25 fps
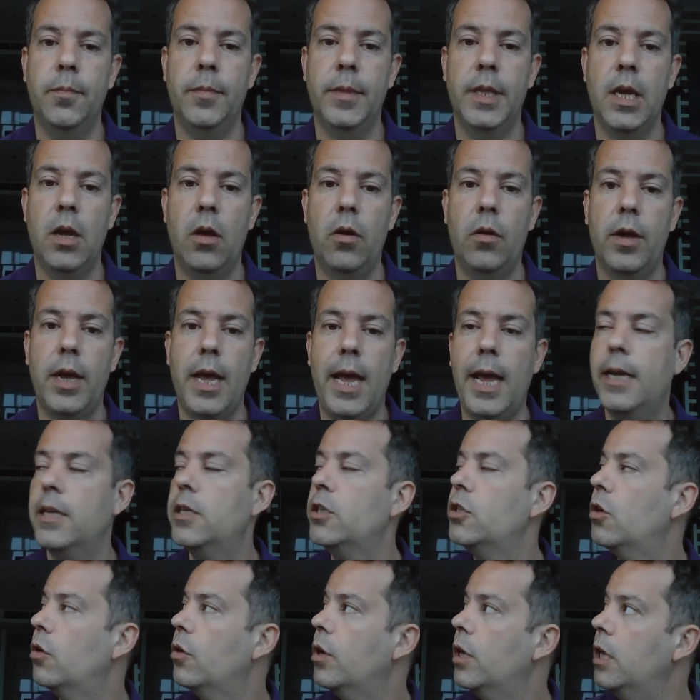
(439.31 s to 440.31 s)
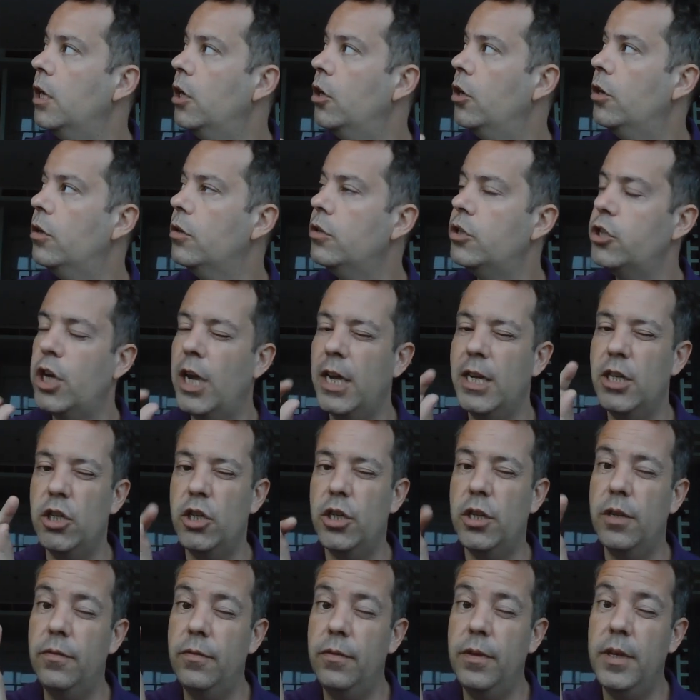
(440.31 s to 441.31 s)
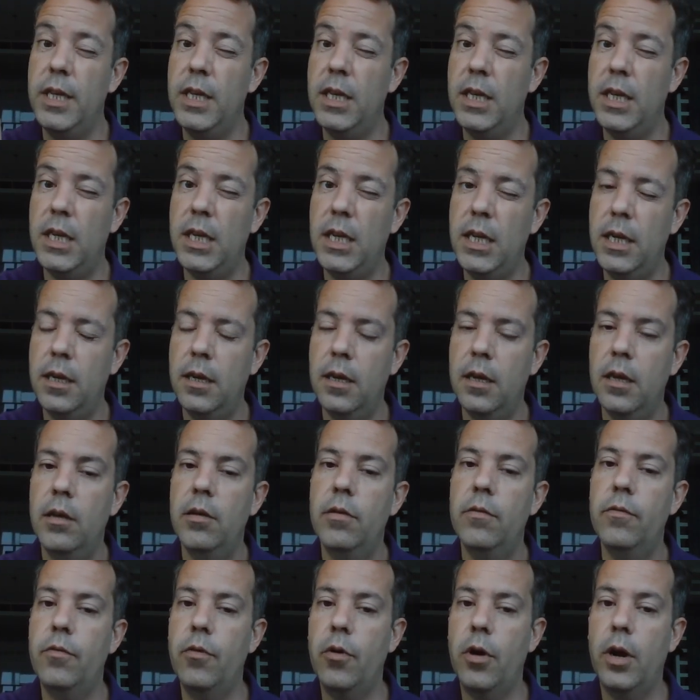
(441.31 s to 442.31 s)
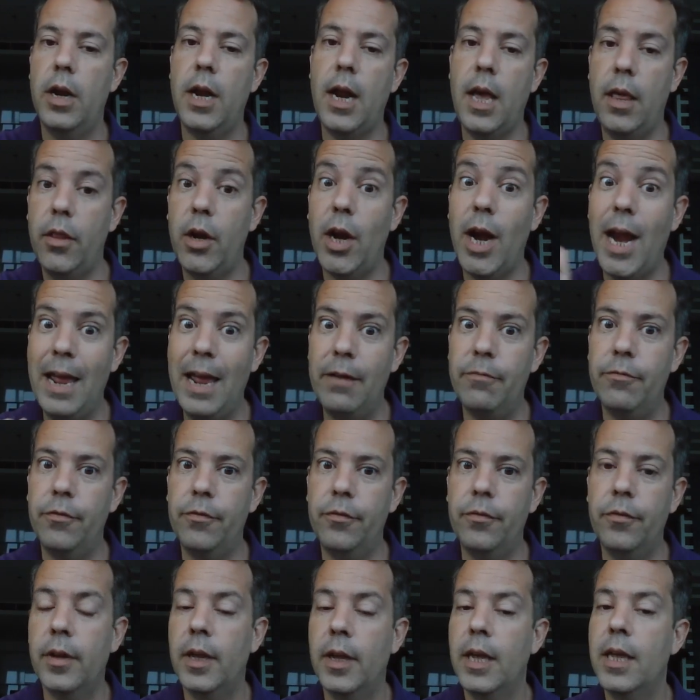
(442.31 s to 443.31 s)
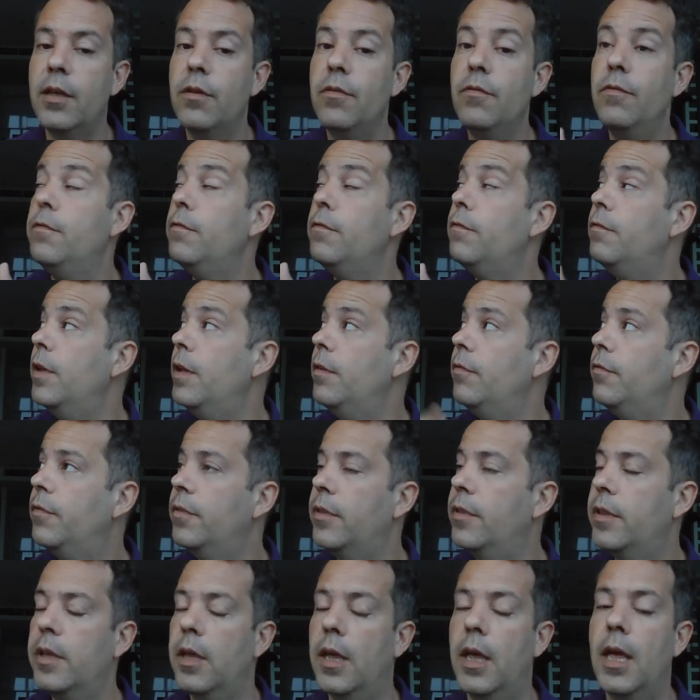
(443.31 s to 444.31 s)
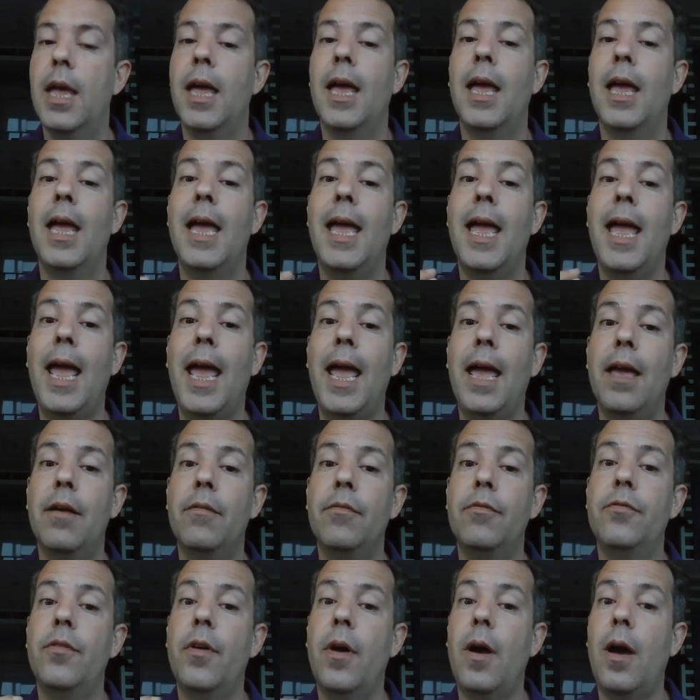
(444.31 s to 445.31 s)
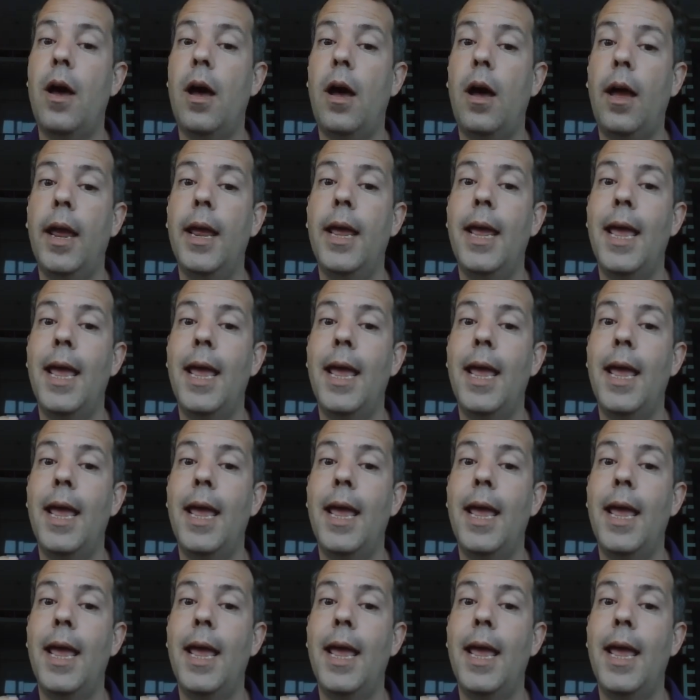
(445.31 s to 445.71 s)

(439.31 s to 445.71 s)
Okay, so here you change the VE for another F. Fifth. F-I-F-T-H.